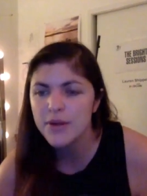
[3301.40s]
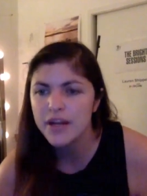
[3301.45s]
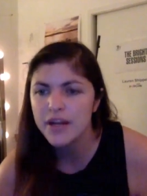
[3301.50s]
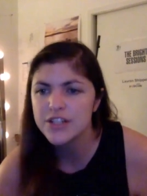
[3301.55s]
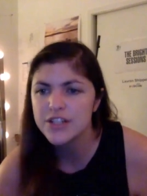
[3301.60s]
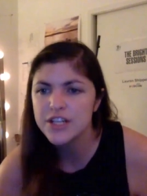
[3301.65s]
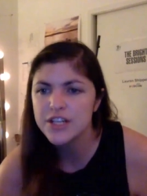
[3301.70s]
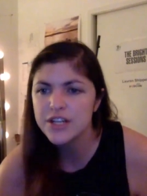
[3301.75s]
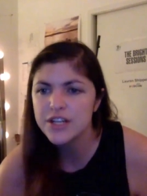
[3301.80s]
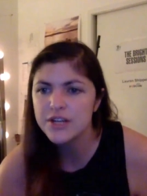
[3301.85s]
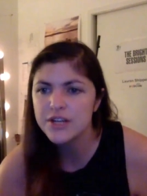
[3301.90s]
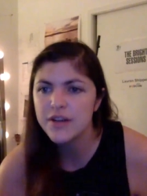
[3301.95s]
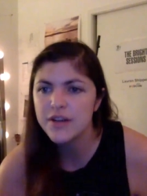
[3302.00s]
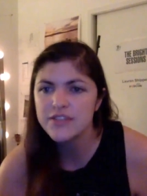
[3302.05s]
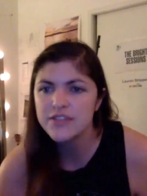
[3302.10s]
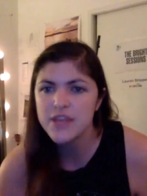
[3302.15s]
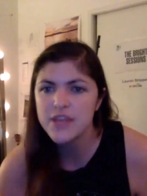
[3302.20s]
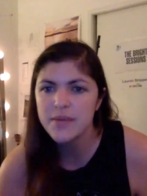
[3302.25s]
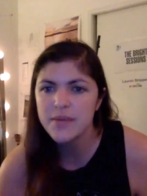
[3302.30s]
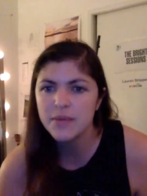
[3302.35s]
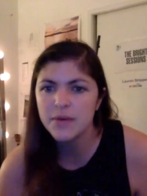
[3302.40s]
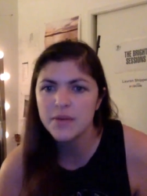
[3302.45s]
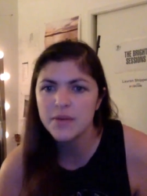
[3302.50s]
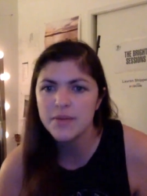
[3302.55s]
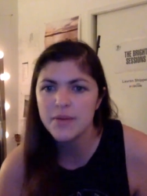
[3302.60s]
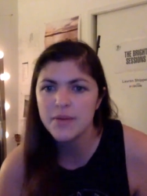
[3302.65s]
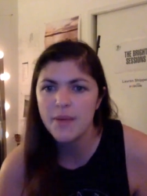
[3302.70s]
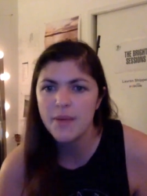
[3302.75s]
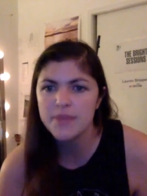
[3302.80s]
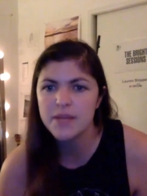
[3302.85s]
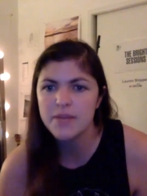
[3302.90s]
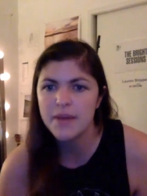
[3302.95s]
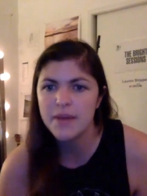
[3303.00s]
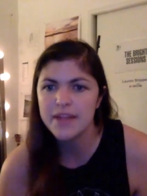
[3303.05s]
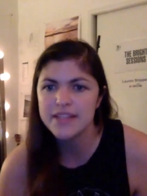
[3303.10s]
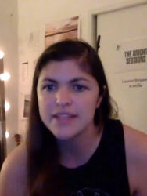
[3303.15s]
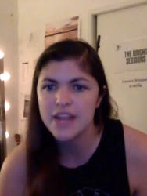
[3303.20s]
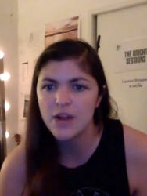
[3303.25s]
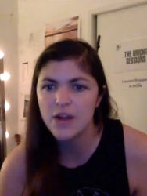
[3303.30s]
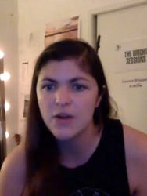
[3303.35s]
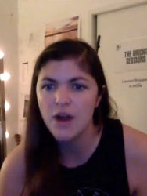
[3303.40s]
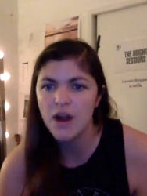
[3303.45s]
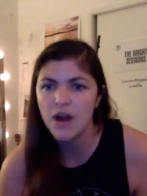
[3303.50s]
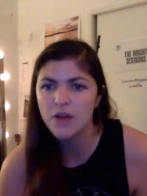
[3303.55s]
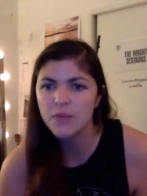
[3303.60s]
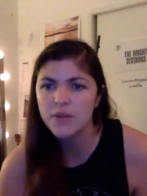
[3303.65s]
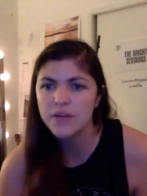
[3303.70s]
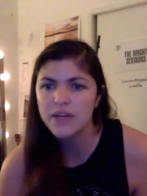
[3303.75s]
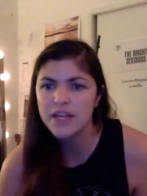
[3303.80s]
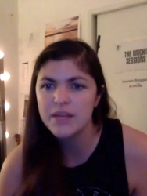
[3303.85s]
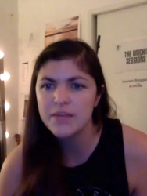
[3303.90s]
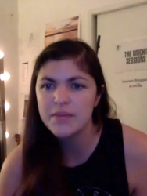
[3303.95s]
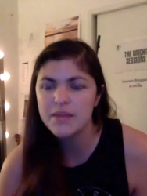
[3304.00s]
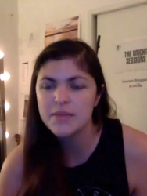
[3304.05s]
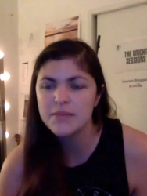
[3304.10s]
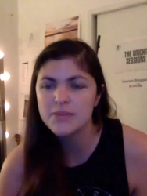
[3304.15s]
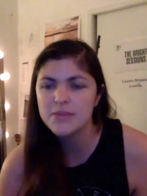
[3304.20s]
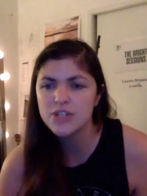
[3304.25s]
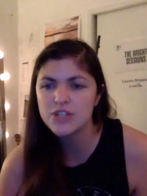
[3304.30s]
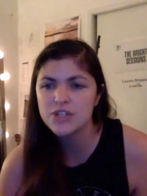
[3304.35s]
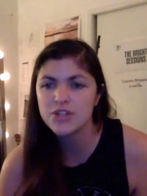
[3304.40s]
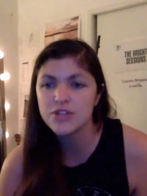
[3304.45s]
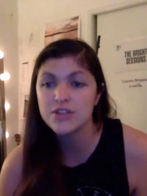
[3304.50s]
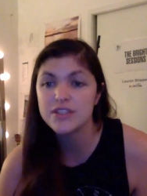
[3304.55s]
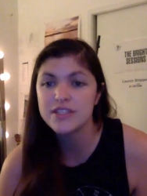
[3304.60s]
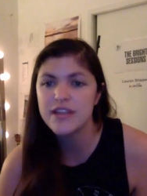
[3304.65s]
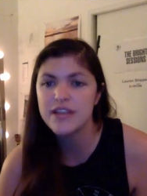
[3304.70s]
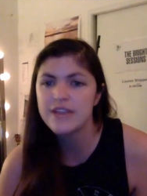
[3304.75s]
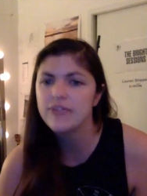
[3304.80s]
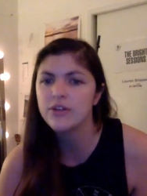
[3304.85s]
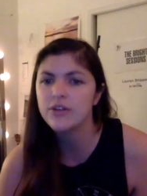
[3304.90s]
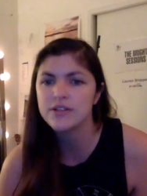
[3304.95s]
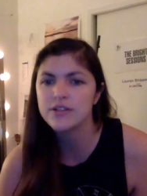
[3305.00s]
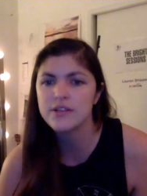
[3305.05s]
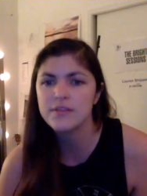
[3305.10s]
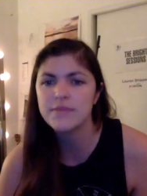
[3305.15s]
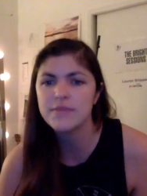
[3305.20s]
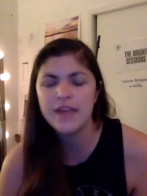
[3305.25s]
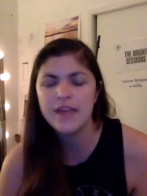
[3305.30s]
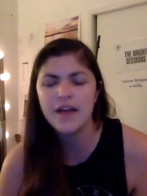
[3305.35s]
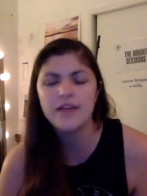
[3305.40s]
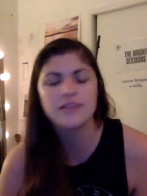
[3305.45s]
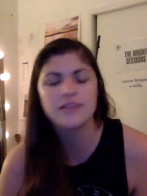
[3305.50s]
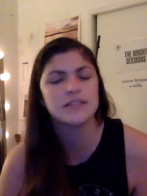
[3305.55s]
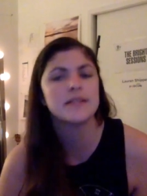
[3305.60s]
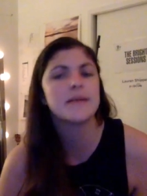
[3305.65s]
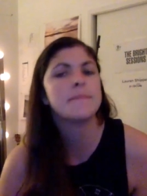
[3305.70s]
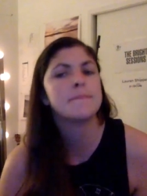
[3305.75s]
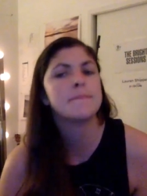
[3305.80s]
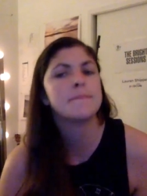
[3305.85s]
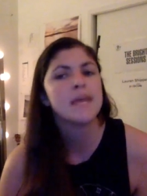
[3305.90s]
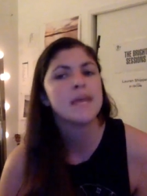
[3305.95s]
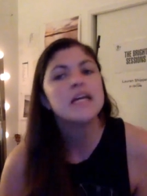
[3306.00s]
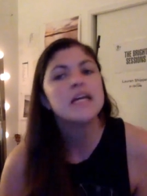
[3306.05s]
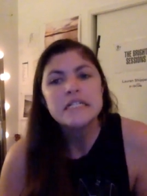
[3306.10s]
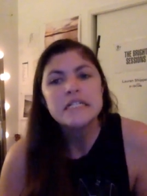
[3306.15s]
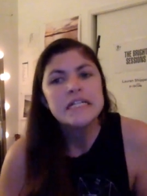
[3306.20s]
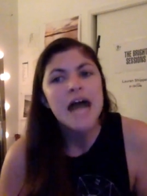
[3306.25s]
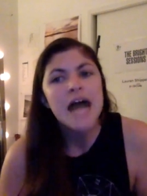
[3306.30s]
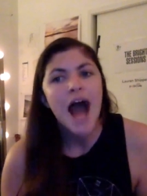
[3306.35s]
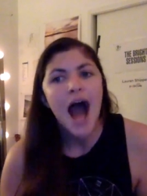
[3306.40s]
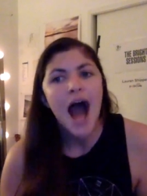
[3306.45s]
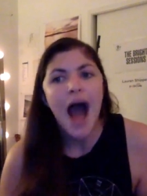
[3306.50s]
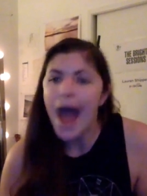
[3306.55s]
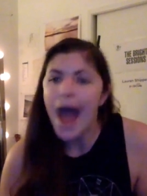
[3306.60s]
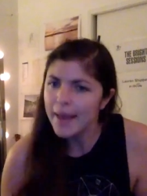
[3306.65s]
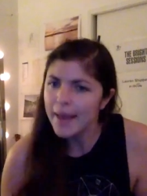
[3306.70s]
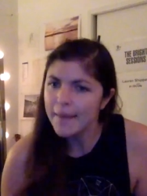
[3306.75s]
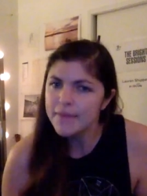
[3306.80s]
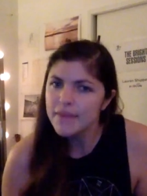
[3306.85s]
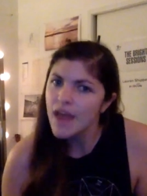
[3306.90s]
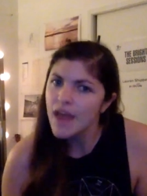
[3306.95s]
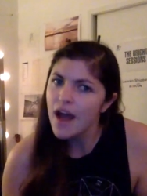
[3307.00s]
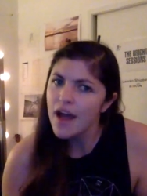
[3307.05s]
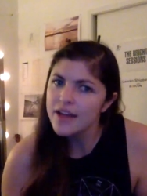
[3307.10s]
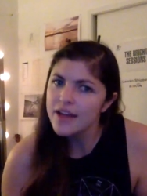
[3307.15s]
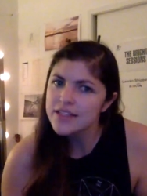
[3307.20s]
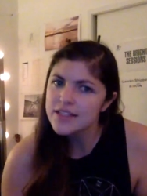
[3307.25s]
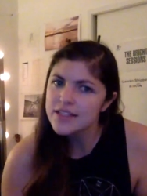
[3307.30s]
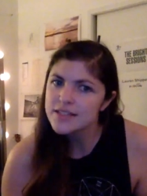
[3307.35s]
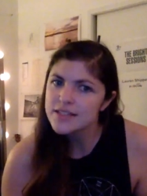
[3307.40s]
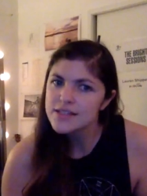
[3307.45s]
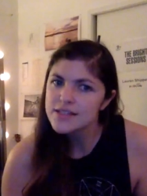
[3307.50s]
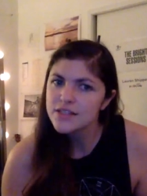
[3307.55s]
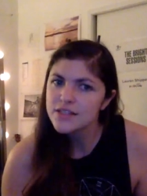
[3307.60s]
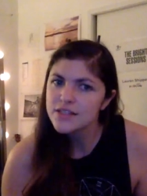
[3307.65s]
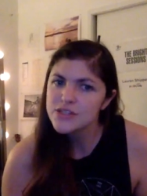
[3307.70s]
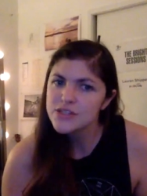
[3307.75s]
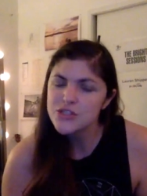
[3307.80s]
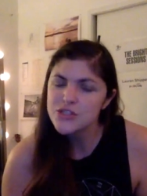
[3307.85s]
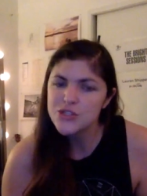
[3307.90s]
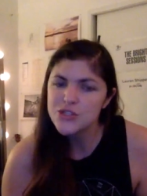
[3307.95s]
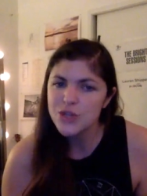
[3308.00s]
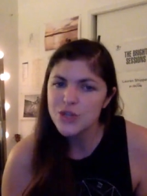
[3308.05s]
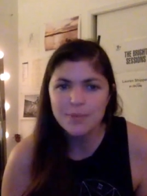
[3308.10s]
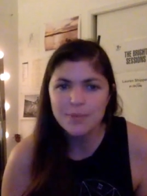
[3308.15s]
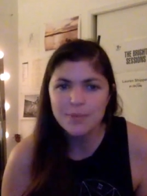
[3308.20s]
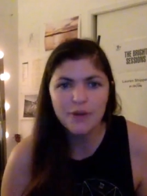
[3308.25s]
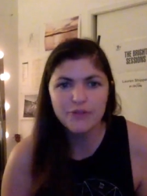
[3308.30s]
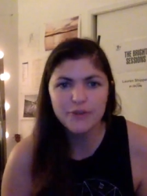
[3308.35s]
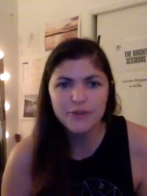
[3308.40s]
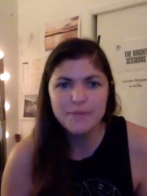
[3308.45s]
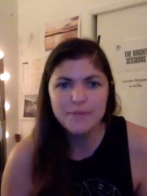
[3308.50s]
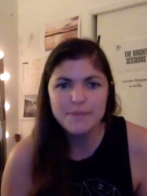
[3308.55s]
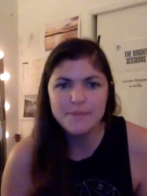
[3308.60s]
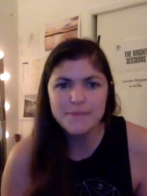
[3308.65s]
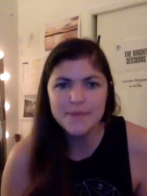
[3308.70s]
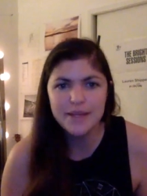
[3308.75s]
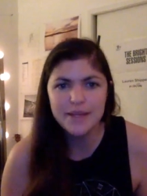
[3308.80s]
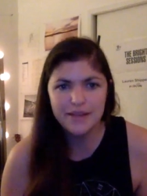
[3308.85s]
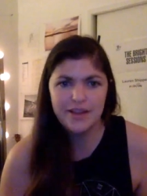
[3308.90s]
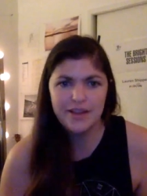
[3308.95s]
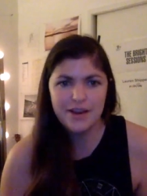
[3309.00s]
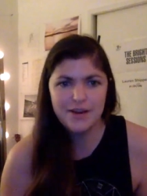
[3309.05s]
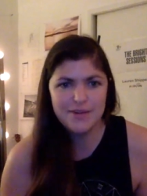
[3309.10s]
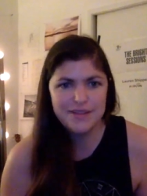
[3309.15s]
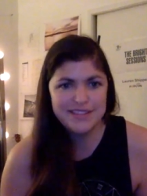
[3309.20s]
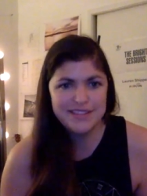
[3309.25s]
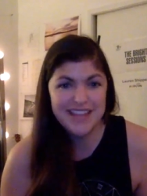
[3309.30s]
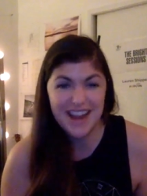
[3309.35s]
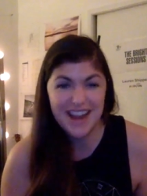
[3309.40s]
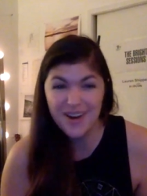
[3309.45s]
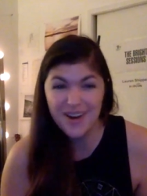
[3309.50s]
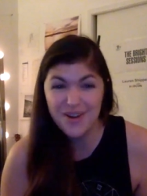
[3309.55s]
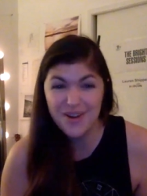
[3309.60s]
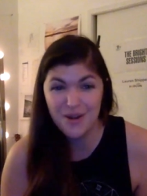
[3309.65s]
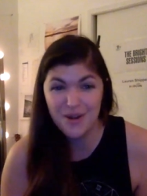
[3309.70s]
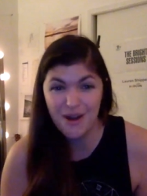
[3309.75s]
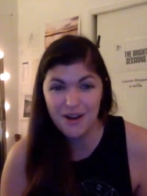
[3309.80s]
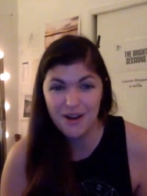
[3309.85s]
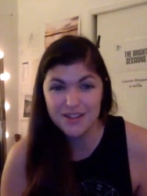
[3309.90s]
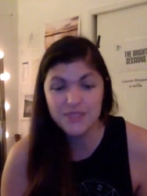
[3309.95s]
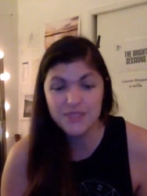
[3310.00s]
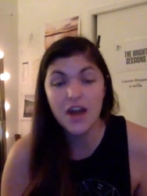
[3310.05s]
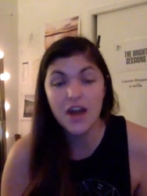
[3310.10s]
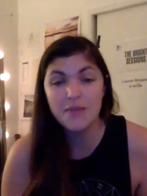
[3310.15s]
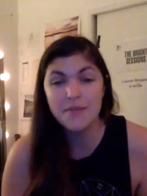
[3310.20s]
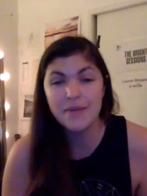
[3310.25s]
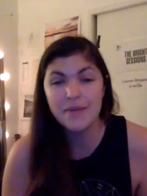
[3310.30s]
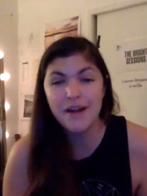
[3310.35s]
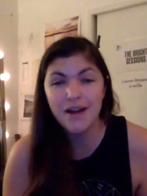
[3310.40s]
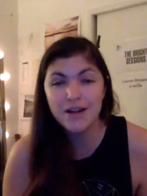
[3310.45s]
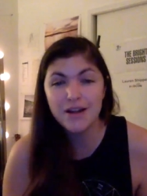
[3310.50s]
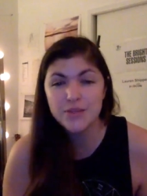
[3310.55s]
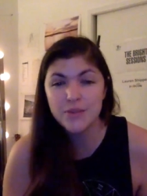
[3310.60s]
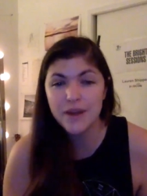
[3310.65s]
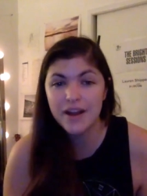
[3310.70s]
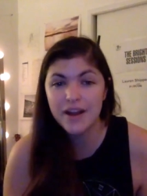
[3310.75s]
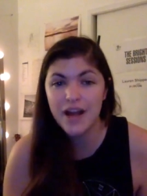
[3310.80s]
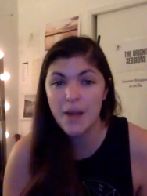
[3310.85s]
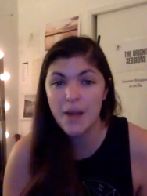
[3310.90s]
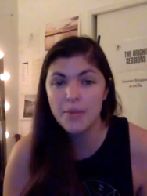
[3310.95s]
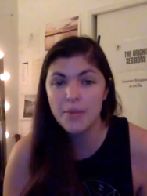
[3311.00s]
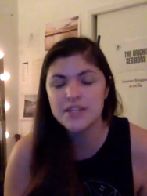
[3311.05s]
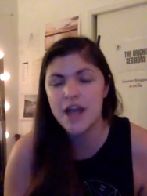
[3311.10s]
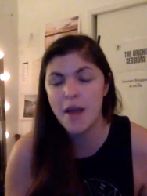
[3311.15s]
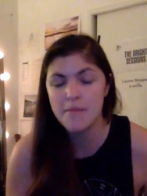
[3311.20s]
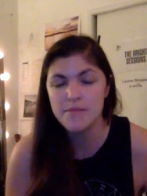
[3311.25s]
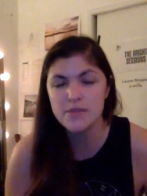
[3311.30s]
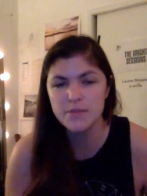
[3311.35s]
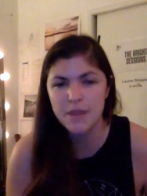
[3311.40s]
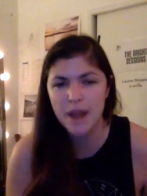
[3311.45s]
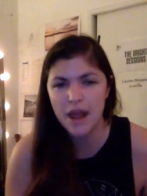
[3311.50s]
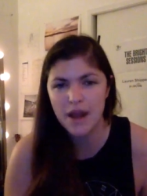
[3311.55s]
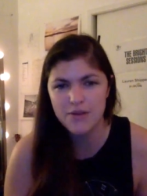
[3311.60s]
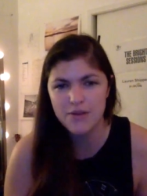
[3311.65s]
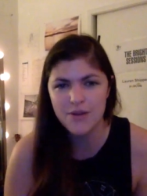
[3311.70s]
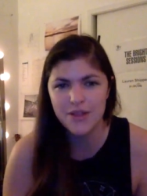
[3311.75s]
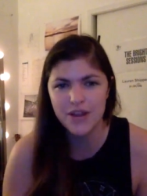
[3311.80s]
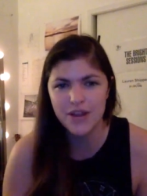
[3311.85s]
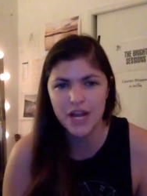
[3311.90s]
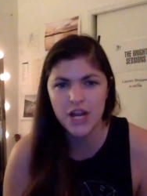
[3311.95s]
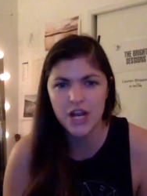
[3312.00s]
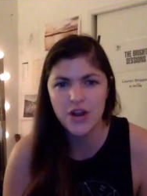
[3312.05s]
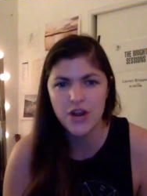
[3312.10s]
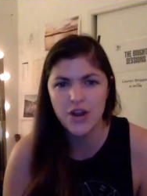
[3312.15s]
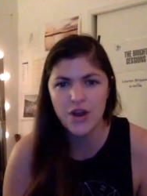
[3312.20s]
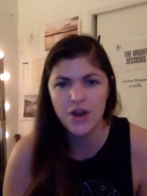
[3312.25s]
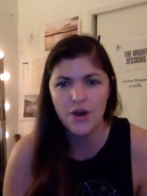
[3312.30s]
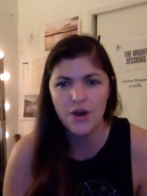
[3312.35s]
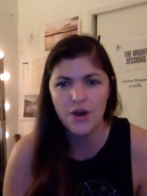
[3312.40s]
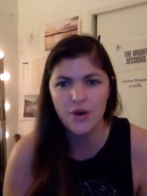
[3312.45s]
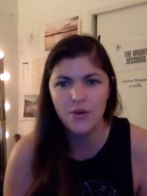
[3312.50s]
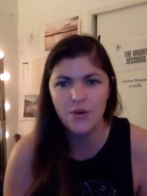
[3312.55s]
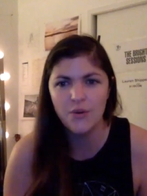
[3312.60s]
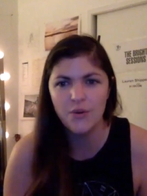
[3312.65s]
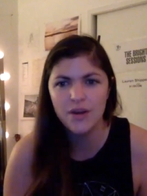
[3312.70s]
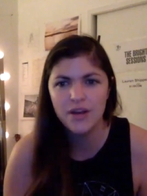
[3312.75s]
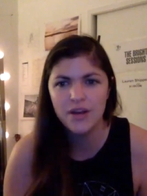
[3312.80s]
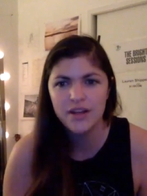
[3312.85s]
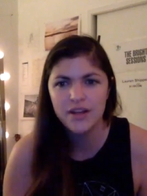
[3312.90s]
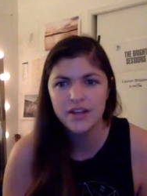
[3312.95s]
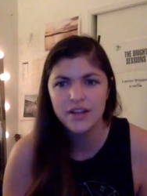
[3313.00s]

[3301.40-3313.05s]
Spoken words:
it here too. If Damien were to be represented by a tarot card, would he be the magician or the devil or something else? I am not super familiar with tarot cards. I've gotten my cards read a couple times, but I don't know that I know.